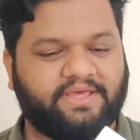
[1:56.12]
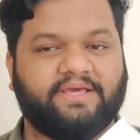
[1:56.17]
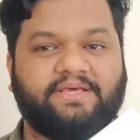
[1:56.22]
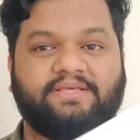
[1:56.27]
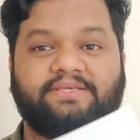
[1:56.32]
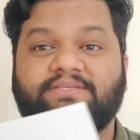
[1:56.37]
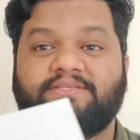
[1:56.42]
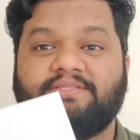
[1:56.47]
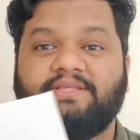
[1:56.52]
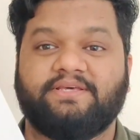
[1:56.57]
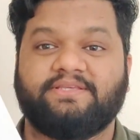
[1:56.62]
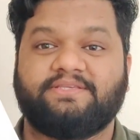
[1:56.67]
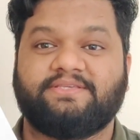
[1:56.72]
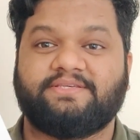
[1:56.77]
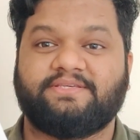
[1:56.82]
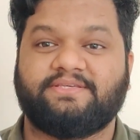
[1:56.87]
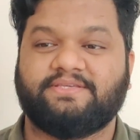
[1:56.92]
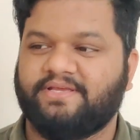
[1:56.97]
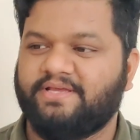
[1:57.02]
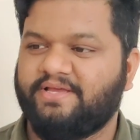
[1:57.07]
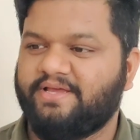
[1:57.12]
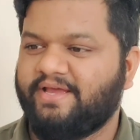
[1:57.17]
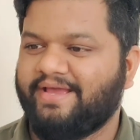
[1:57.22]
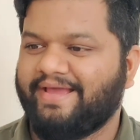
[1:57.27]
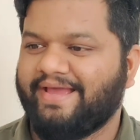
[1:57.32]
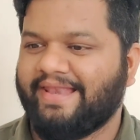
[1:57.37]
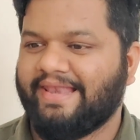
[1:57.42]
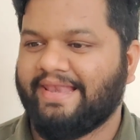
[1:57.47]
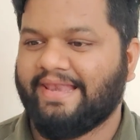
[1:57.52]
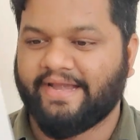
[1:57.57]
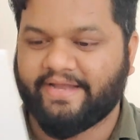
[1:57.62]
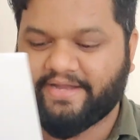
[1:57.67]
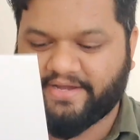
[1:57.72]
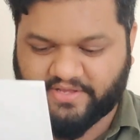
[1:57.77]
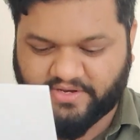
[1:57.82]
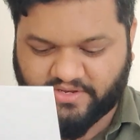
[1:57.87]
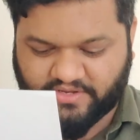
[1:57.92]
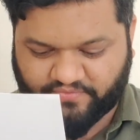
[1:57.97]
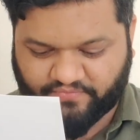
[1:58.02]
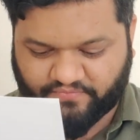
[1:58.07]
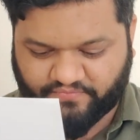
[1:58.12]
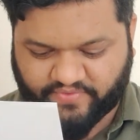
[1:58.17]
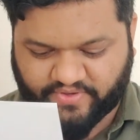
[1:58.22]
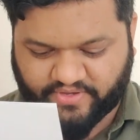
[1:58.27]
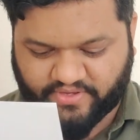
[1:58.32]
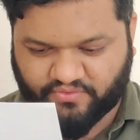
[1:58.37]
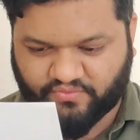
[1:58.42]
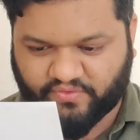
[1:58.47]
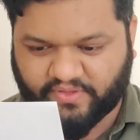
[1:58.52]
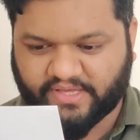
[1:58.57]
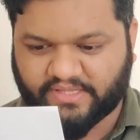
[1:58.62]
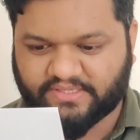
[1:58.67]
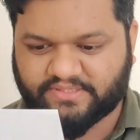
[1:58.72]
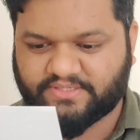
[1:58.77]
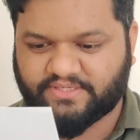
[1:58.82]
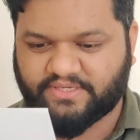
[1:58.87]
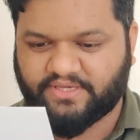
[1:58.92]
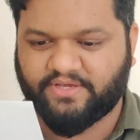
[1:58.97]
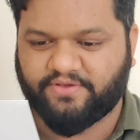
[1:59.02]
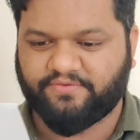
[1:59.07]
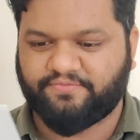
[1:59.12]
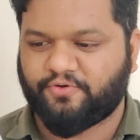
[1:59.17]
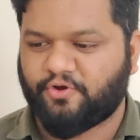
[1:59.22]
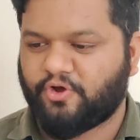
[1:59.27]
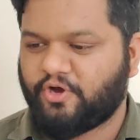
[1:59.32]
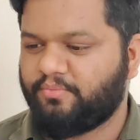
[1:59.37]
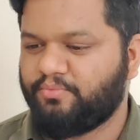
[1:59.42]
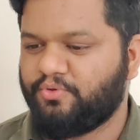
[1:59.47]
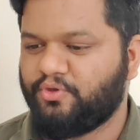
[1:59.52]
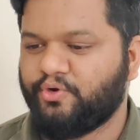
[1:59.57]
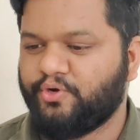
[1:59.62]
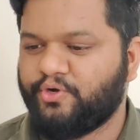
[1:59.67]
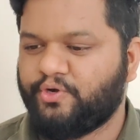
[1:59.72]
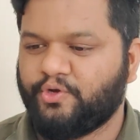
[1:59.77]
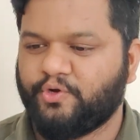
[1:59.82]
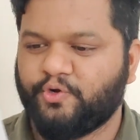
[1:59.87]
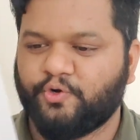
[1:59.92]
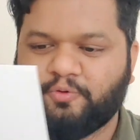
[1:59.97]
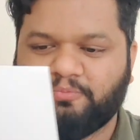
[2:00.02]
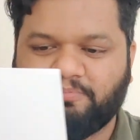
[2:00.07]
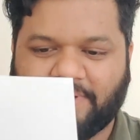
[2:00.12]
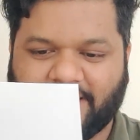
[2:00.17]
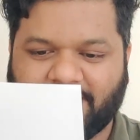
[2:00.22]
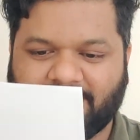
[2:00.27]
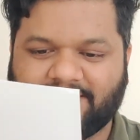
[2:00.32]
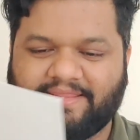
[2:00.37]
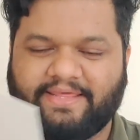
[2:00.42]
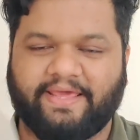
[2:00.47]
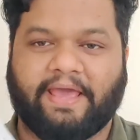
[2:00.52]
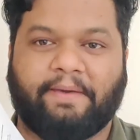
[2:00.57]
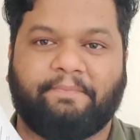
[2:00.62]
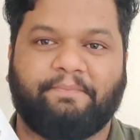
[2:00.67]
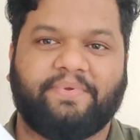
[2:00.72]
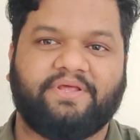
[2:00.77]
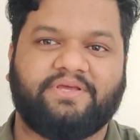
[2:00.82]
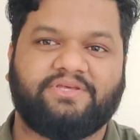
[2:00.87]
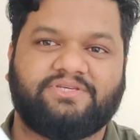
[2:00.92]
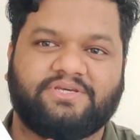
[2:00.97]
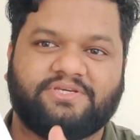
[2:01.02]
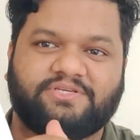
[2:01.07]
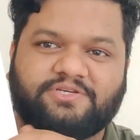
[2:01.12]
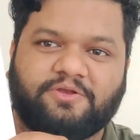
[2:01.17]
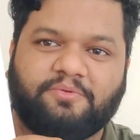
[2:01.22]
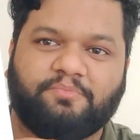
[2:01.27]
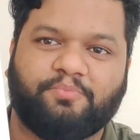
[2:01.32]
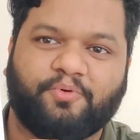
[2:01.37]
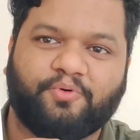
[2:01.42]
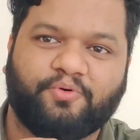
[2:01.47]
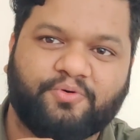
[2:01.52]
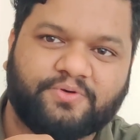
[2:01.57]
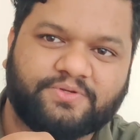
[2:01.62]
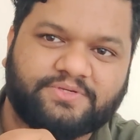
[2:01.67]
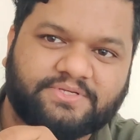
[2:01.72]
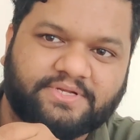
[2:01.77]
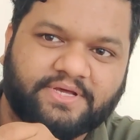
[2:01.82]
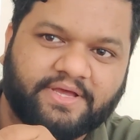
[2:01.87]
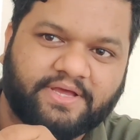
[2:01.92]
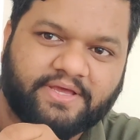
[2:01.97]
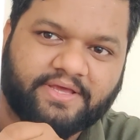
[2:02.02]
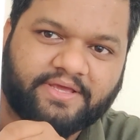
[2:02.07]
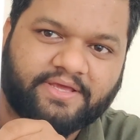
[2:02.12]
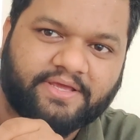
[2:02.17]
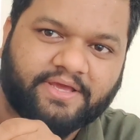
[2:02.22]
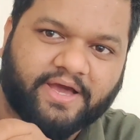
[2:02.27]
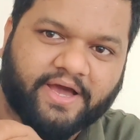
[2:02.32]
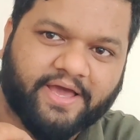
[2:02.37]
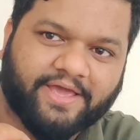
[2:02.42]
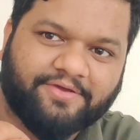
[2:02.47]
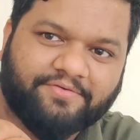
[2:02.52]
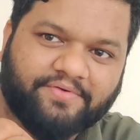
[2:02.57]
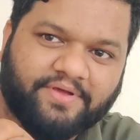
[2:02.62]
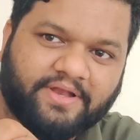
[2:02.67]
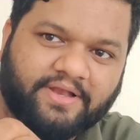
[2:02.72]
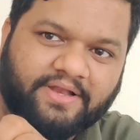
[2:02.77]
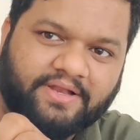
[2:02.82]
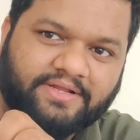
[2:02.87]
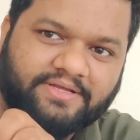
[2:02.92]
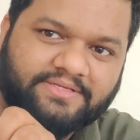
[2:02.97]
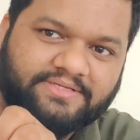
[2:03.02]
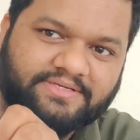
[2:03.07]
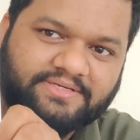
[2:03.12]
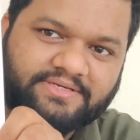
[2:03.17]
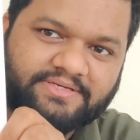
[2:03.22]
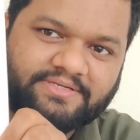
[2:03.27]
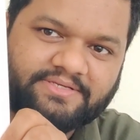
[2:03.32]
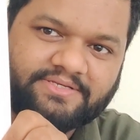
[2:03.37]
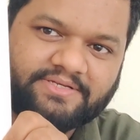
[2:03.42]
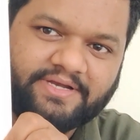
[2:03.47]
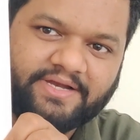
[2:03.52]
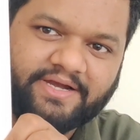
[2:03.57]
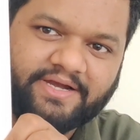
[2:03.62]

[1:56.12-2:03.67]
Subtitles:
is this letter where you can see from YouTube, like the appreciation post. I will just